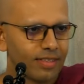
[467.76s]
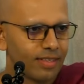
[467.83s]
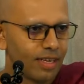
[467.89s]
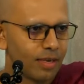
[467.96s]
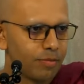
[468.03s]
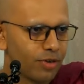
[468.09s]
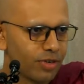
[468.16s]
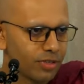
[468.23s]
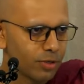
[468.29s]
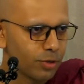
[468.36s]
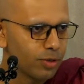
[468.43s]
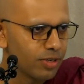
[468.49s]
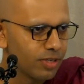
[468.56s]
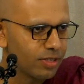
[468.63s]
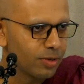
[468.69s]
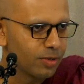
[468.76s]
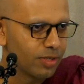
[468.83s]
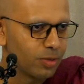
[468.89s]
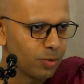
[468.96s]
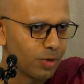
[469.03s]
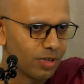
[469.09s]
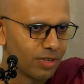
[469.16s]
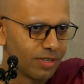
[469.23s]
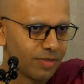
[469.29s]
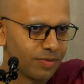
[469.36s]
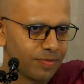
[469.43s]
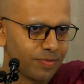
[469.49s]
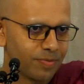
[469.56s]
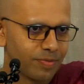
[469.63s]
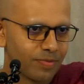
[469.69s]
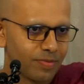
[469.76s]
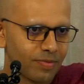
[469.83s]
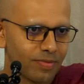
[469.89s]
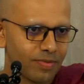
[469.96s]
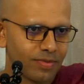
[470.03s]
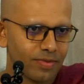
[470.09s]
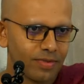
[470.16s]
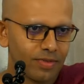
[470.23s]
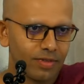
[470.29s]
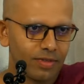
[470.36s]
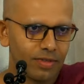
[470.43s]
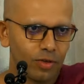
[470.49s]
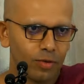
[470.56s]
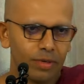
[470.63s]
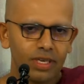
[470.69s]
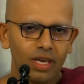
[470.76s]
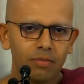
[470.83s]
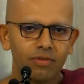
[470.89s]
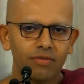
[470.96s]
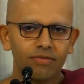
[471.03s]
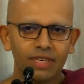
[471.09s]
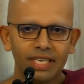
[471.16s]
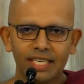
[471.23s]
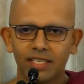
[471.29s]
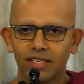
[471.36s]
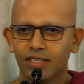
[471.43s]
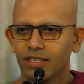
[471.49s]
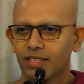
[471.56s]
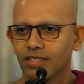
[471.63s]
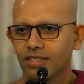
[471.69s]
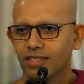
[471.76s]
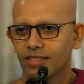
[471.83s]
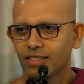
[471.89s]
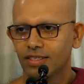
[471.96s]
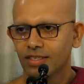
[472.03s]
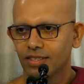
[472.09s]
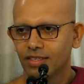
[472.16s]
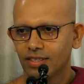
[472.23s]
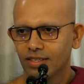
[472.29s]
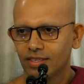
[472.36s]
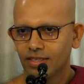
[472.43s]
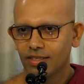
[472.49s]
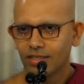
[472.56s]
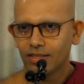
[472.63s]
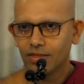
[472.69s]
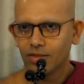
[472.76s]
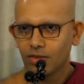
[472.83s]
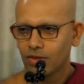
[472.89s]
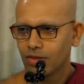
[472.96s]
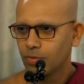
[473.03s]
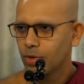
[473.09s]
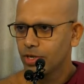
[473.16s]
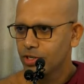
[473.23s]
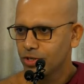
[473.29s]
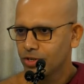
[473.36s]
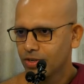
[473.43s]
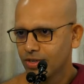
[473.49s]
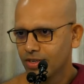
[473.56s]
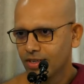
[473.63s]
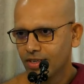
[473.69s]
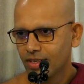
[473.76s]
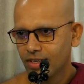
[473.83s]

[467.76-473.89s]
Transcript: that brings goodness to this world. You become a field on which